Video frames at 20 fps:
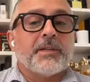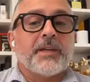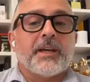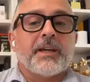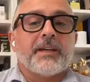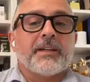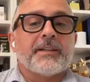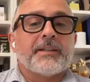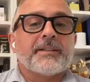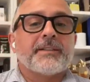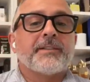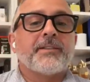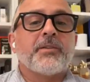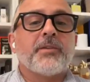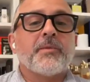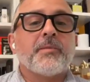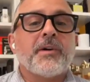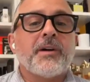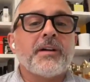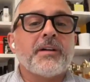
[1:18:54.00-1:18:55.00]
Okay.
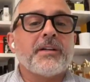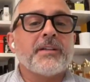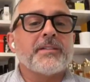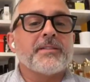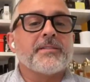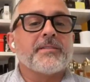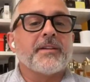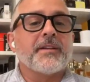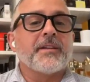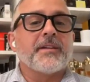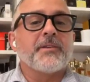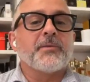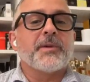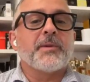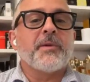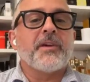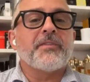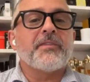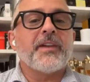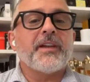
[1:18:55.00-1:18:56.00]
Gourmands, one of
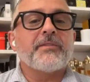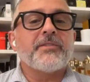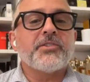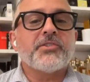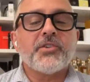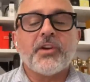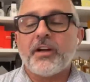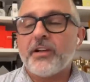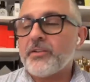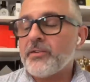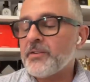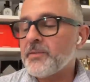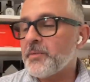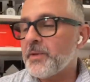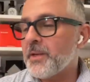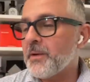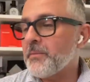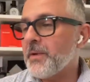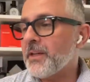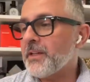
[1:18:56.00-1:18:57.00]
my favorite genres,
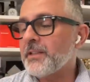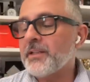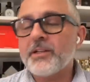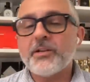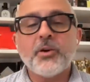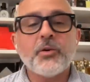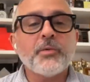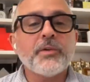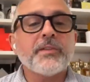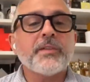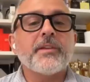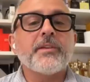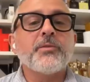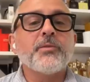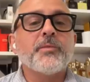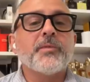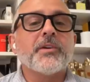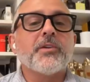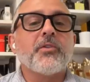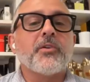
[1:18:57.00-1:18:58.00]
but I'm not going to go with an
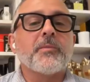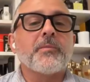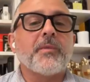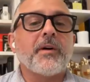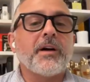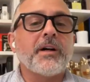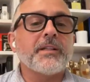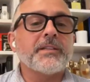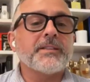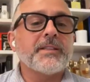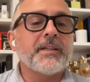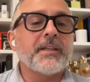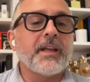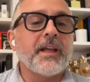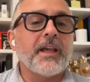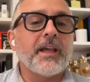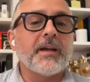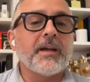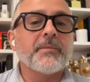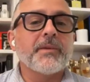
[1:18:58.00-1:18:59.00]
uber gourmand
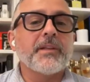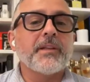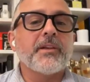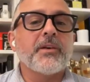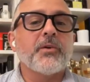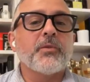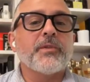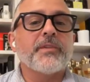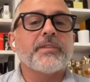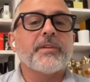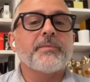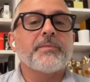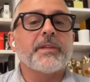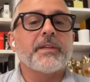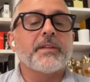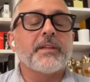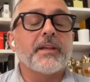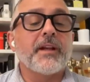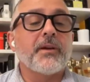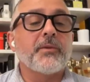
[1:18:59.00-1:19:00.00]
today. I'm going to go with
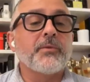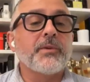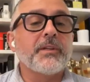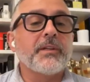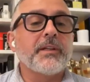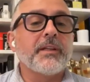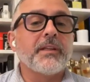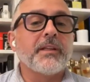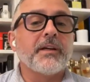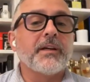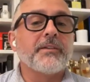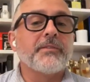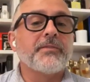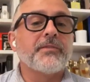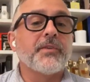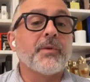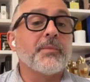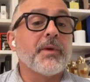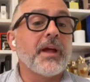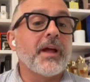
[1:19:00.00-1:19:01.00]
something that I really love
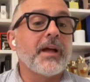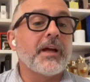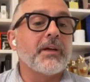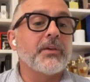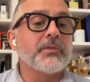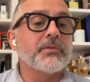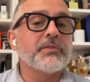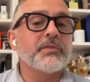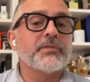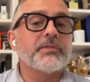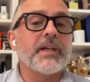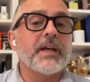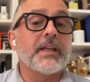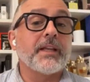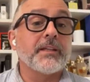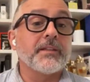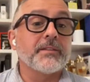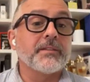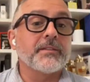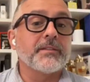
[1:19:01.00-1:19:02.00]
from a house that
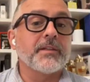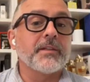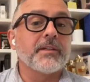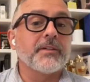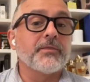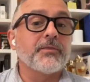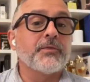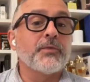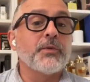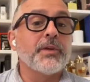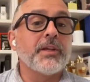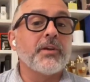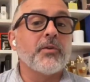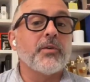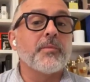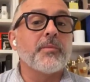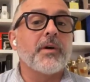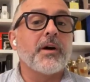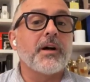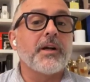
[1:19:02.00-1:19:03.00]
is fruity
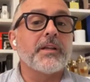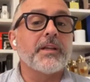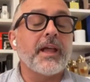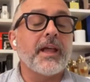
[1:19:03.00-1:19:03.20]
gourmand,